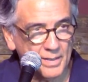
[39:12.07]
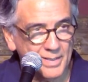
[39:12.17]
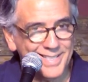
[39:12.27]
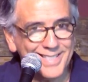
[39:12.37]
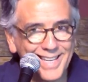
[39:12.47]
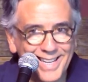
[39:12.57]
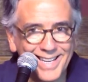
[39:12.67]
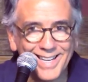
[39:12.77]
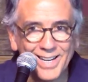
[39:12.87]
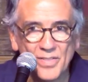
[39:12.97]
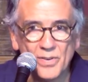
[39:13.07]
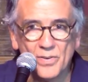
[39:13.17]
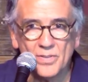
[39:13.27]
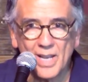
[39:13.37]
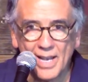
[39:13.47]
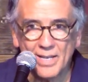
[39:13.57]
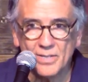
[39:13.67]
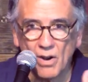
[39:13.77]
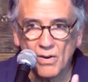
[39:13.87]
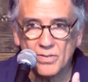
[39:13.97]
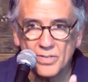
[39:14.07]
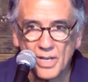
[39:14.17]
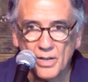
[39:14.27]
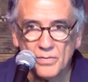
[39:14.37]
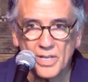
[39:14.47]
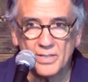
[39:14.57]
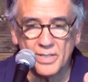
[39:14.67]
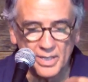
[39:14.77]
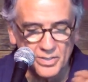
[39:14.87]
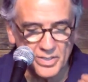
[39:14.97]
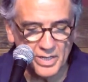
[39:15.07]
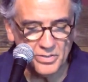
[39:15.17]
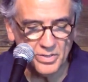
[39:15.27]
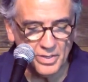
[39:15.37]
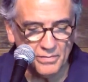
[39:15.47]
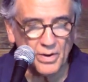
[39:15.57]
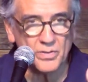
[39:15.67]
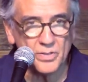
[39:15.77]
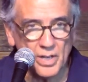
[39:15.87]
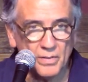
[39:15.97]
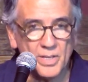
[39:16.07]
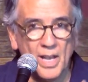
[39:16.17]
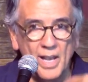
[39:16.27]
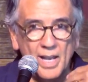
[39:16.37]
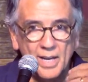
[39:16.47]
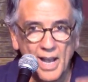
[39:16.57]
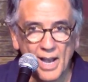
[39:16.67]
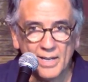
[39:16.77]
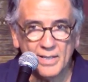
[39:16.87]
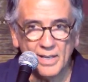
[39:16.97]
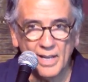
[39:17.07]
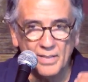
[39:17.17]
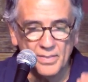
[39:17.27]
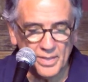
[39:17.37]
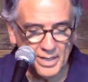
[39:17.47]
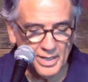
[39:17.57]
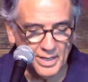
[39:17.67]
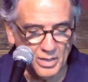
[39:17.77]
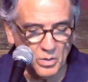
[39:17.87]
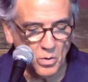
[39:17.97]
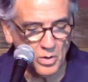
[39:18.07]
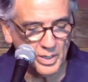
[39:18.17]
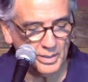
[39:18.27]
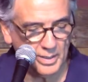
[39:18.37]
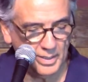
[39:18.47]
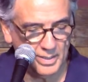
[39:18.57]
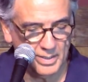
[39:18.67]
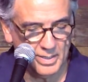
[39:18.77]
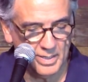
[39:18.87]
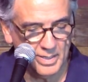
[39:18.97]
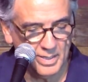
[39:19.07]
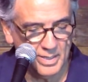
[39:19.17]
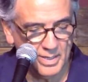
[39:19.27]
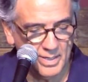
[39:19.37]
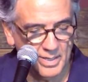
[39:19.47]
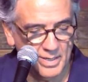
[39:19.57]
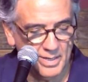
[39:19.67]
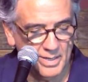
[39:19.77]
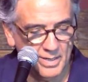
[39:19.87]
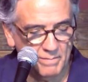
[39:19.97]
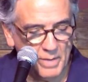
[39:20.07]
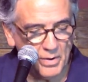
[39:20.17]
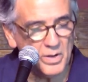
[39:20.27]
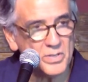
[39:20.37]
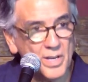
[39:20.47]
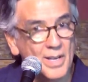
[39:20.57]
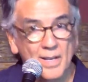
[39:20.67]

Seeing others as ourselves, as an extension of ourselves, and acting and thinking accordingly. Marriage